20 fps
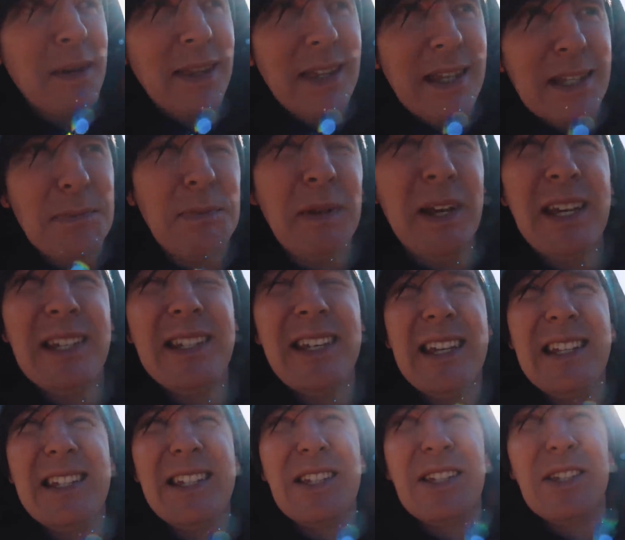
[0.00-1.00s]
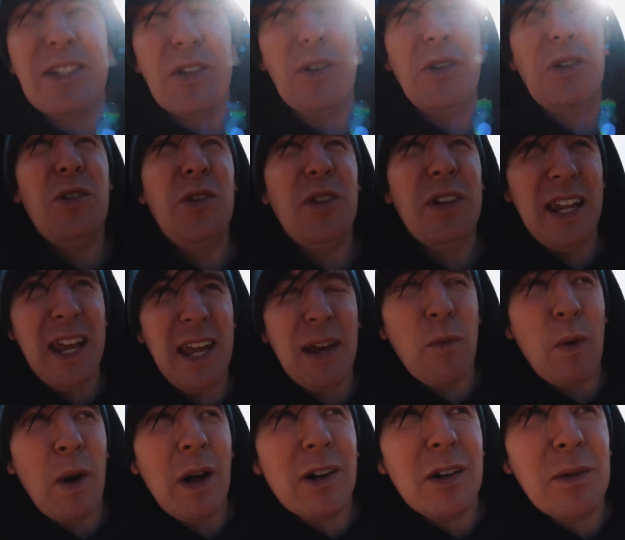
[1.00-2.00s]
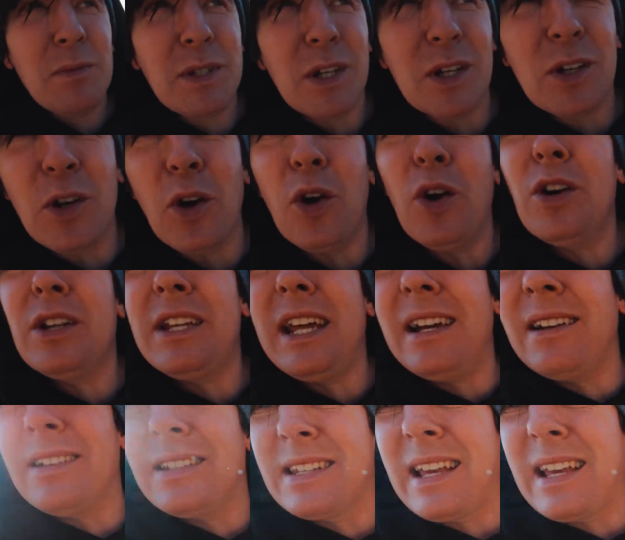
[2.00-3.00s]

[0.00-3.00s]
but this place is stunning. Welcome to Gordale